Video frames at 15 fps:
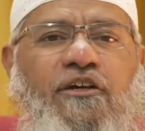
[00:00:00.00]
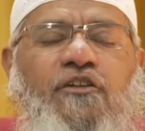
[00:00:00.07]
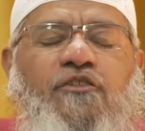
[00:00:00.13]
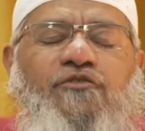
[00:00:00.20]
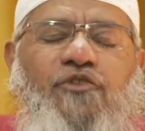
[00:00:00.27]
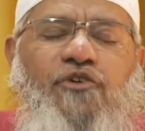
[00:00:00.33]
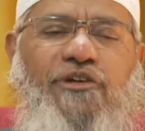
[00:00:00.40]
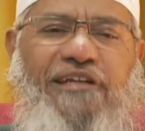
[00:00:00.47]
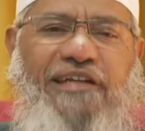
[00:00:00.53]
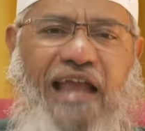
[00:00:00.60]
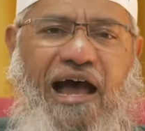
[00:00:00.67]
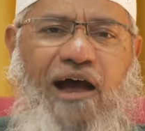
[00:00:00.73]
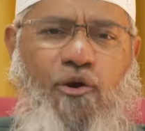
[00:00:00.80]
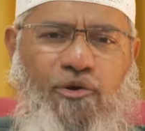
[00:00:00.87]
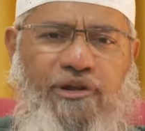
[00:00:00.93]
So
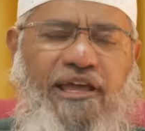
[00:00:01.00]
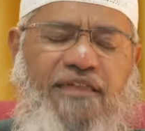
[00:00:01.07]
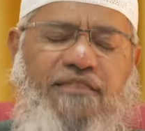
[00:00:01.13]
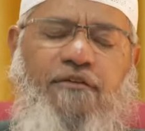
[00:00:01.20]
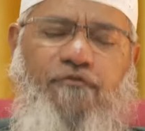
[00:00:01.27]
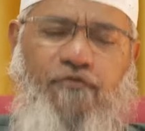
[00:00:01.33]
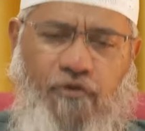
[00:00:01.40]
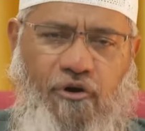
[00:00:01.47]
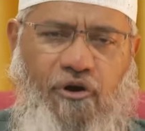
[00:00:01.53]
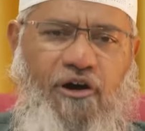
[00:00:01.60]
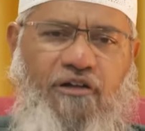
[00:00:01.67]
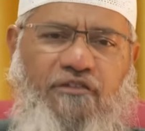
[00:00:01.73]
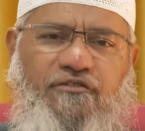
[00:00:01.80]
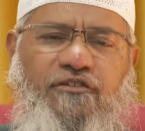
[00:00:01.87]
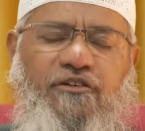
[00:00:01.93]
nowadays, of
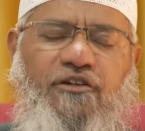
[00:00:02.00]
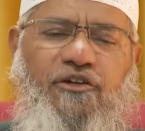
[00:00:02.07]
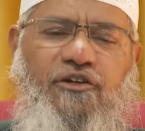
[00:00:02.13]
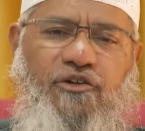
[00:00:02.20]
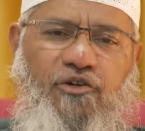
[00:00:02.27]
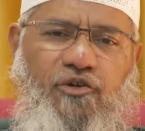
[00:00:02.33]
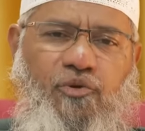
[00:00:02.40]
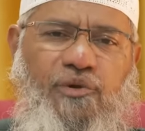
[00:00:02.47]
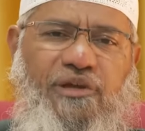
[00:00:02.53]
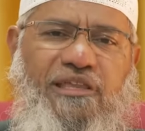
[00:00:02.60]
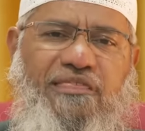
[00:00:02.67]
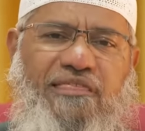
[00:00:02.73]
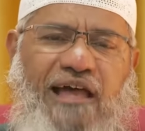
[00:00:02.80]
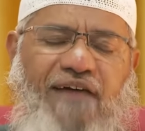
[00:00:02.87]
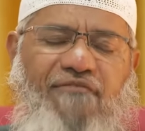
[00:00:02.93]
course,
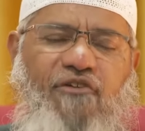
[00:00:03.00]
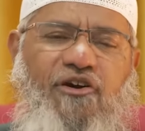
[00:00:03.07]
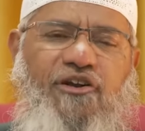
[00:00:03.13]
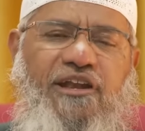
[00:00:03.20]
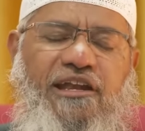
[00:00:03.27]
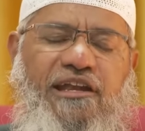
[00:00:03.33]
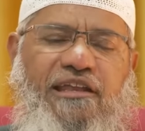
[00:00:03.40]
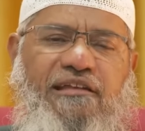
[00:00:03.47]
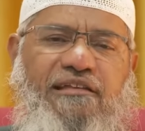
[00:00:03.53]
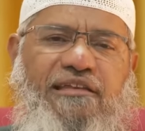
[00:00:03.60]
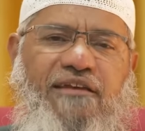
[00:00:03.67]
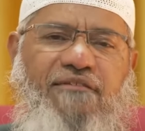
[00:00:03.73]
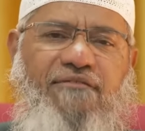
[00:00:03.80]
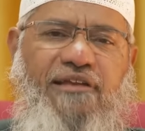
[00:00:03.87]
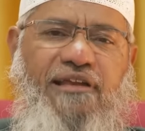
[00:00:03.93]
doing dawah on
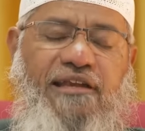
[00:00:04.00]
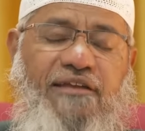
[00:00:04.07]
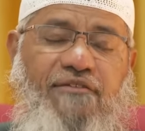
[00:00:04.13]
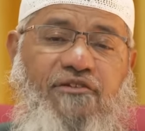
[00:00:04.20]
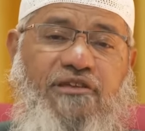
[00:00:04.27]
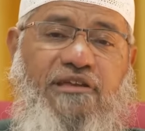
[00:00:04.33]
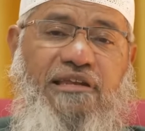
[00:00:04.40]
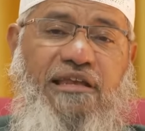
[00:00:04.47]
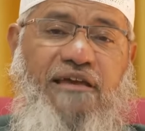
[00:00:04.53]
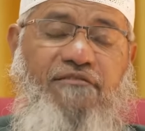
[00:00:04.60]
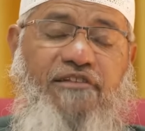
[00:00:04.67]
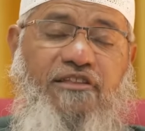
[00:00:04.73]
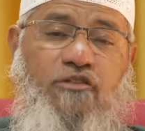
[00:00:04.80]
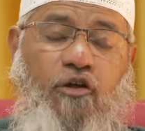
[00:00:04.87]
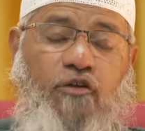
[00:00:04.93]
individual
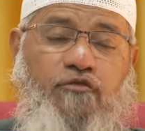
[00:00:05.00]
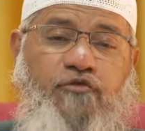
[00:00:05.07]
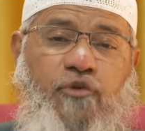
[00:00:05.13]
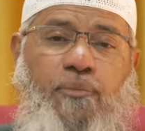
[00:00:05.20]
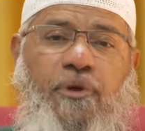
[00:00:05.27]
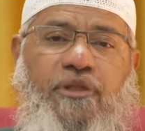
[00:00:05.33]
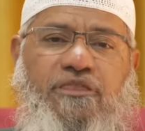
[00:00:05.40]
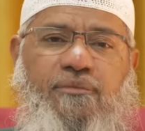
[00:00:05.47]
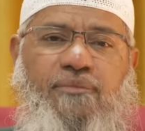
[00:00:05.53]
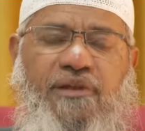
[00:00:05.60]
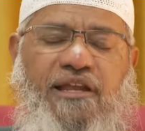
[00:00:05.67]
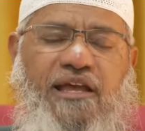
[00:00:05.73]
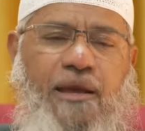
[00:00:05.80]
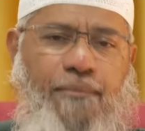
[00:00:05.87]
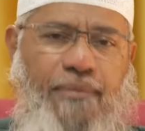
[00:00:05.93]
level is also possible.
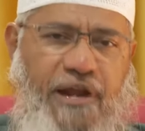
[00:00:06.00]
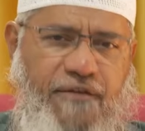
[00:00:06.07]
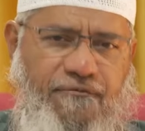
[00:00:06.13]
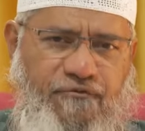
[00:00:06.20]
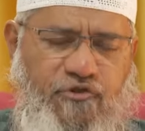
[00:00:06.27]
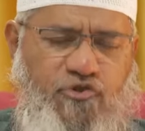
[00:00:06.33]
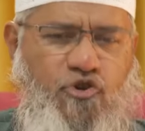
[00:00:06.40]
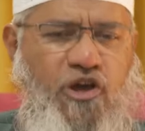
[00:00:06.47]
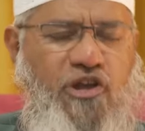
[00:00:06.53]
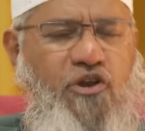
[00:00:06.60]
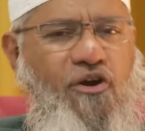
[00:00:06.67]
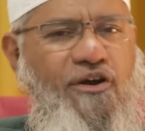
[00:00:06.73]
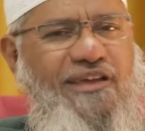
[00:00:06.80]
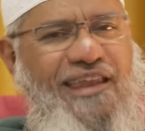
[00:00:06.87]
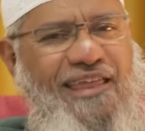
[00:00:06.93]
But if you join an
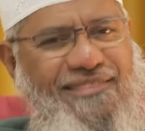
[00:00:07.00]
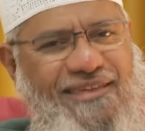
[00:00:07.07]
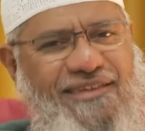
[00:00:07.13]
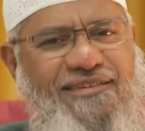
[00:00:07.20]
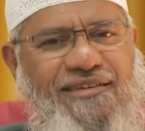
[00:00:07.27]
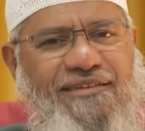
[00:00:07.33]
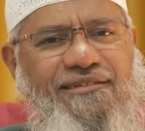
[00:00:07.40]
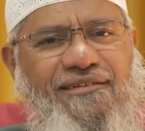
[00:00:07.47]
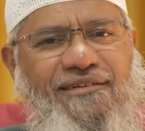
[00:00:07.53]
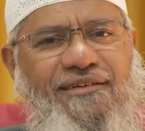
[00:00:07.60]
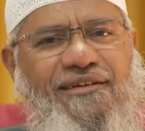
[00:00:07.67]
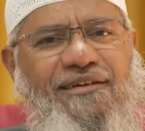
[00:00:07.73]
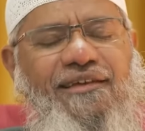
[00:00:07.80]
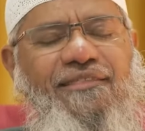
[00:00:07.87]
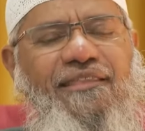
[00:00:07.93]
organization,
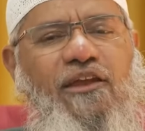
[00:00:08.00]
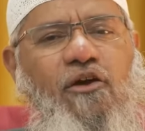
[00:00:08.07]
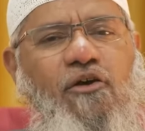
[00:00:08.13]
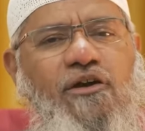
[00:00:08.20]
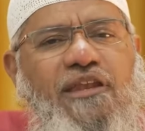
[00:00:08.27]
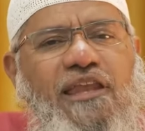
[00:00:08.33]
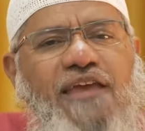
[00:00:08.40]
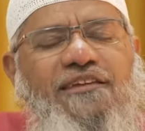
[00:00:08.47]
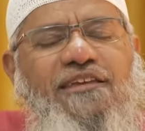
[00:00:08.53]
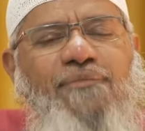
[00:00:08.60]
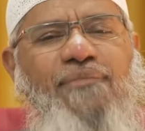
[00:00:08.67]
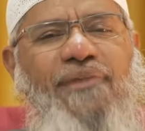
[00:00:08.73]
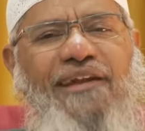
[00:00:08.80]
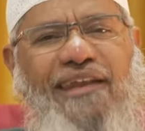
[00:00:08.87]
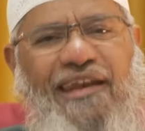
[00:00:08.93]
that
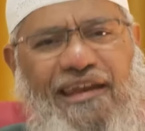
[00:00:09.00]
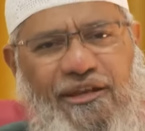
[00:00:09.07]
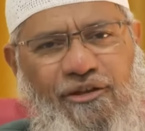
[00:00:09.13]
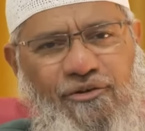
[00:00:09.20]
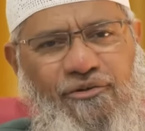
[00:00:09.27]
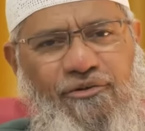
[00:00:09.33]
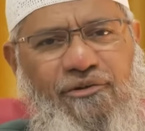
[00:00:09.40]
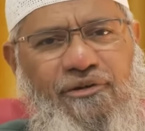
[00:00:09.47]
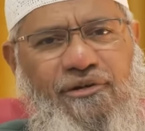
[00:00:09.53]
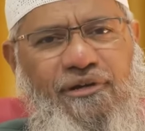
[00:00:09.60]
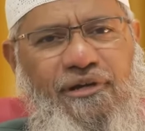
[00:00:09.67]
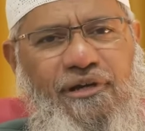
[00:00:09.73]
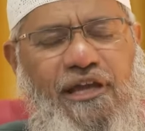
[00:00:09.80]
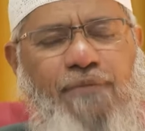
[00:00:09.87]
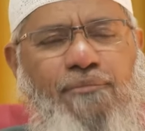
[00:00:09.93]
organization may train you,
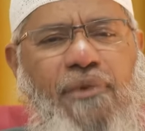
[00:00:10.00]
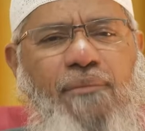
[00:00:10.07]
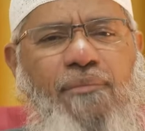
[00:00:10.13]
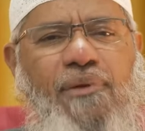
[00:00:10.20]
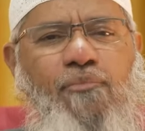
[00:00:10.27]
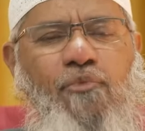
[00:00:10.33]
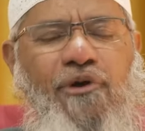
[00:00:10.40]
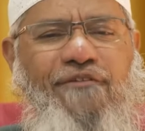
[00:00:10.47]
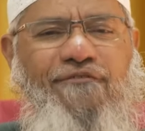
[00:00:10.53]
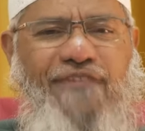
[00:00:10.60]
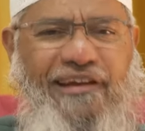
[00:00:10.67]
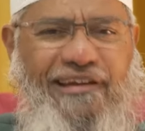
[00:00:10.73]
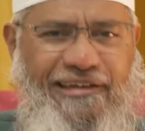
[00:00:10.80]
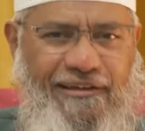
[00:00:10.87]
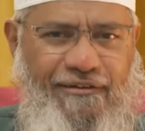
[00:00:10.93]
it may be more
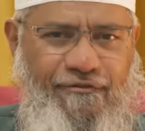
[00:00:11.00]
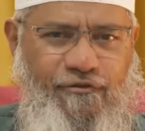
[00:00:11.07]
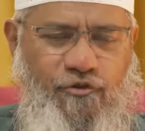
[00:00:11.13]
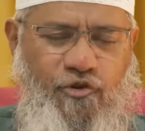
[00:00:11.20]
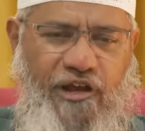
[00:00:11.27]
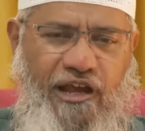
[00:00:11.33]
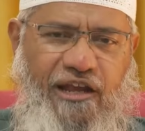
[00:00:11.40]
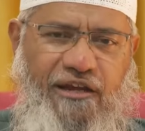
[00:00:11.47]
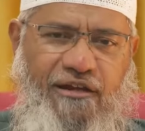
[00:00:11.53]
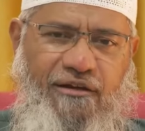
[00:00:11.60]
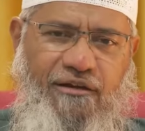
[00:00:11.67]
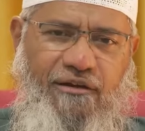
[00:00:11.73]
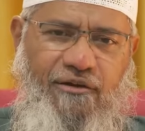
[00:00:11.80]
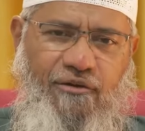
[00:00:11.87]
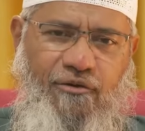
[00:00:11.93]
effective, you
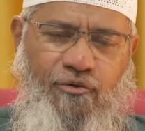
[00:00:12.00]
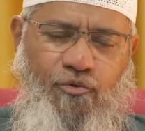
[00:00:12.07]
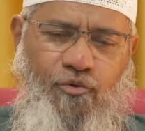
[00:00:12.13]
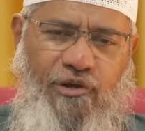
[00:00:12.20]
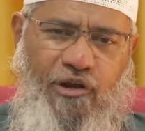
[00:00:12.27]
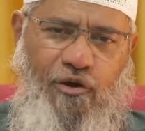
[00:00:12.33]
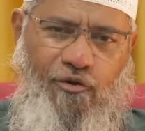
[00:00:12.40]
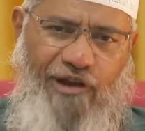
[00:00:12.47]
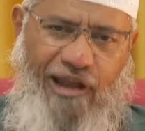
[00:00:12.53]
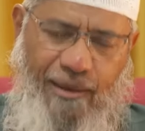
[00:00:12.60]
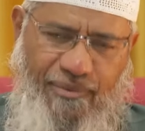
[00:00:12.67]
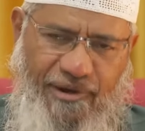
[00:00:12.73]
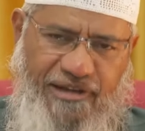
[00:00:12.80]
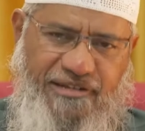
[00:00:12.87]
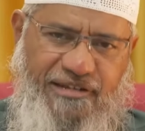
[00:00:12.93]
can do in a
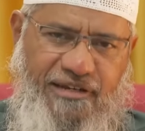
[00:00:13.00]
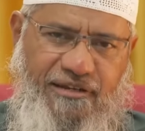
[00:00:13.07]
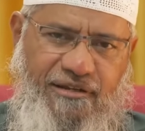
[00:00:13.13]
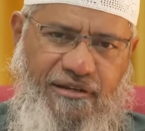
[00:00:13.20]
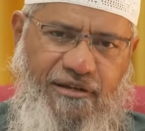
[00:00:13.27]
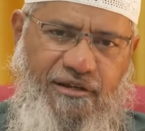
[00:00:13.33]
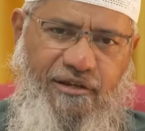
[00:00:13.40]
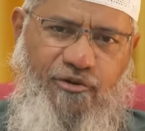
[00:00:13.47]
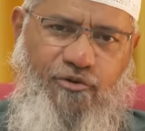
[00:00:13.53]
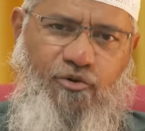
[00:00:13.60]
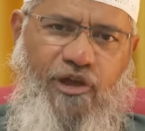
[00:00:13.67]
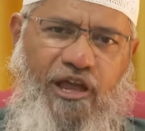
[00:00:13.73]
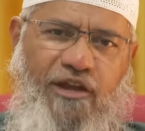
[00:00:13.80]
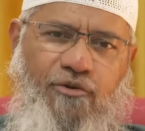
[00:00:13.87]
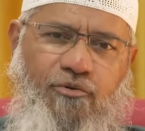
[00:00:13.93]
collaboration, you
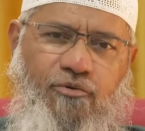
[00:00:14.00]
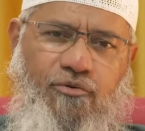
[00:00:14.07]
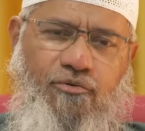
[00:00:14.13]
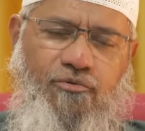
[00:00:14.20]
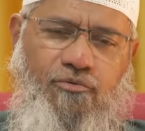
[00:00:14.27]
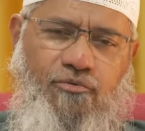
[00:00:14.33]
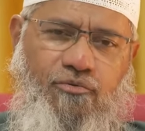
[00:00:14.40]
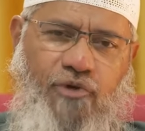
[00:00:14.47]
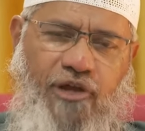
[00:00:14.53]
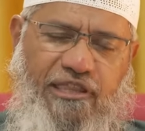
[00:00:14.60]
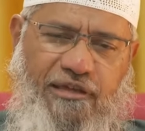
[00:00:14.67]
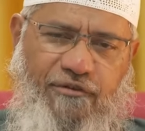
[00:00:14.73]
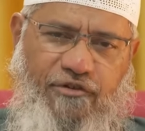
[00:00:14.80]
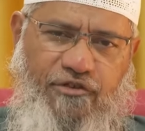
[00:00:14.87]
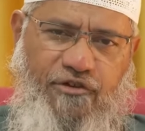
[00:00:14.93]
can do
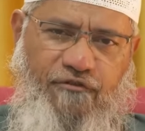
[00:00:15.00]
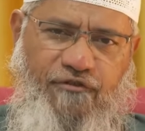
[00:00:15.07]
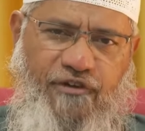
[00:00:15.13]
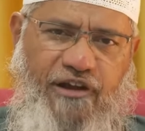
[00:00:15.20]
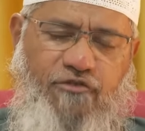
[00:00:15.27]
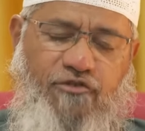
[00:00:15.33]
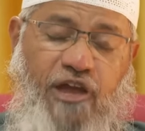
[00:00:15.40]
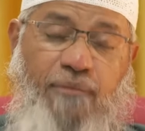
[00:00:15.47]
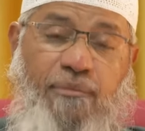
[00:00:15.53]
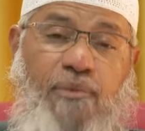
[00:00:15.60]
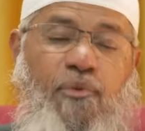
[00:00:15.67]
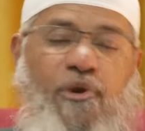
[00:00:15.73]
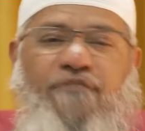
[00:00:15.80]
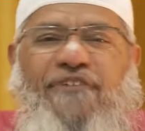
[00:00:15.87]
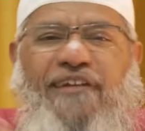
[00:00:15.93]
together with your friends, you can be
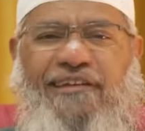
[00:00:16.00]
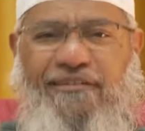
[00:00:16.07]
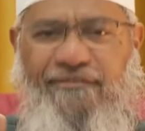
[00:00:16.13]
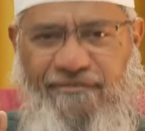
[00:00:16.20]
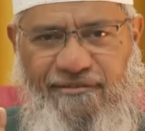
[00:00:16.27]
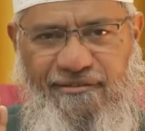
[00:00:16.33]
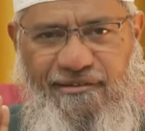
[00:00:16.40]
more effective.